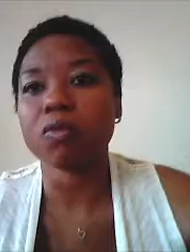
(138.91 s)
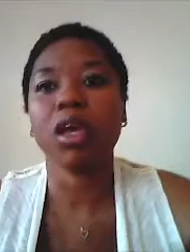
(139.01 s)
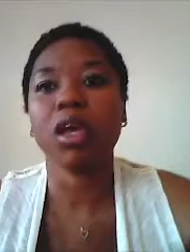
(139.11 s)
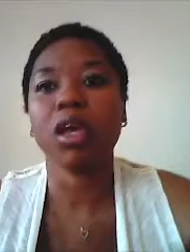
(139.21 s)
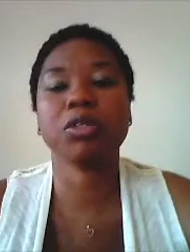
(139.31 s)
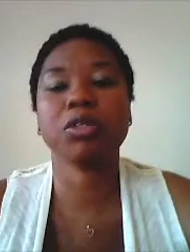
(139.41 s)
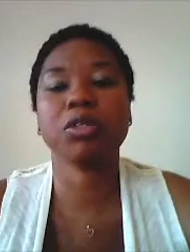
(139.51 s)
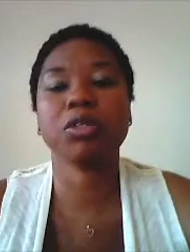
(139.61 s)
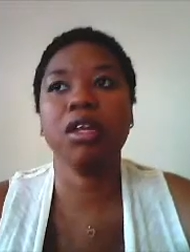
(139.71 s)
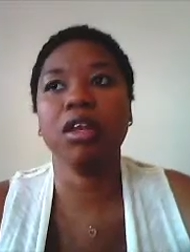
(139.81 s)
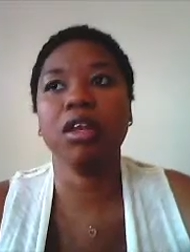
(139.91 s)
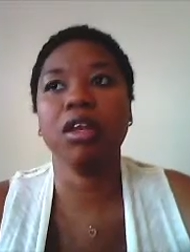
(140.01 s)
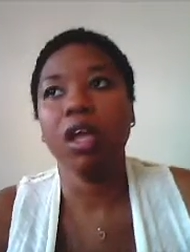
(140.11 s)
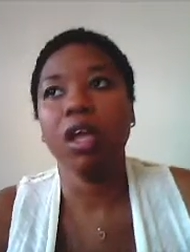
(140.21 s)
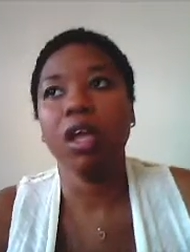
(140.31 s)
it's been
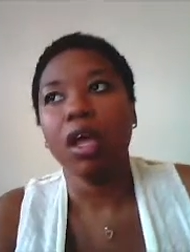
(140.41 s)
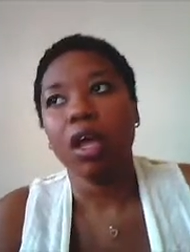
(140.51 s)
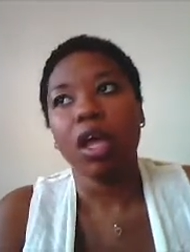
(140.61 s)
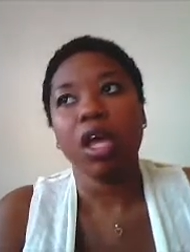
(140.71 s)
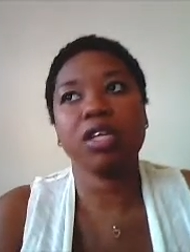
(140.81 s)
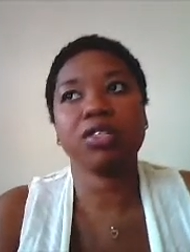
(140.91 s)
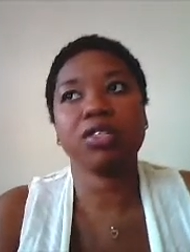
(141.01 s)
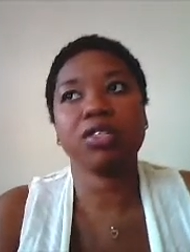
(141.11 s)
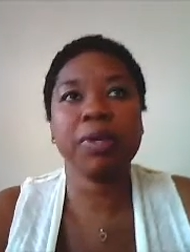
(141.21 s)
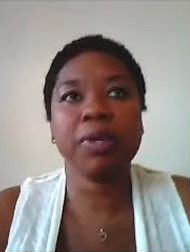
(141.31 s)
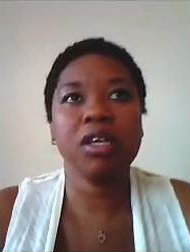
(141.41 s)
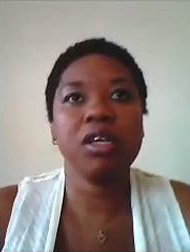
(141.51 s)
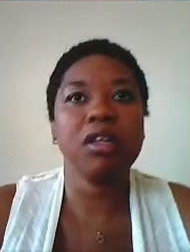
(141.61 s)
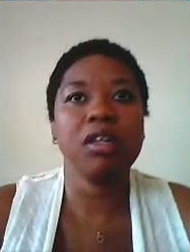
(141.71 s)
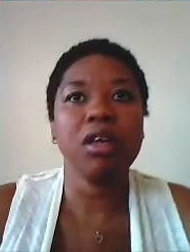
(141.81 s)
it's been